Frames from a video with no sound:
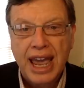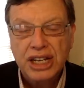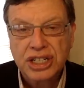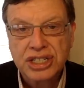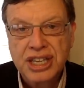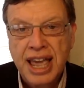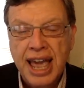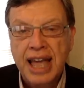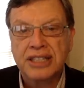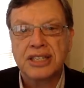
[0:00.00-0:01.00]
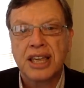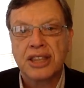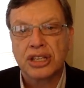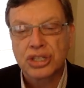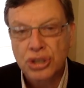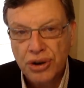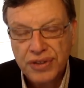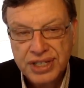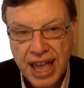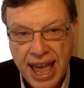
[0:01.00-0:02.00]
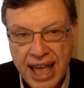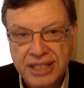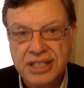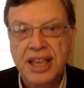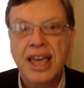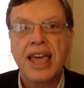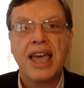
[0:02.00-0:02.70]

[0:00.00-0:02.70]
agency heads, the service heads,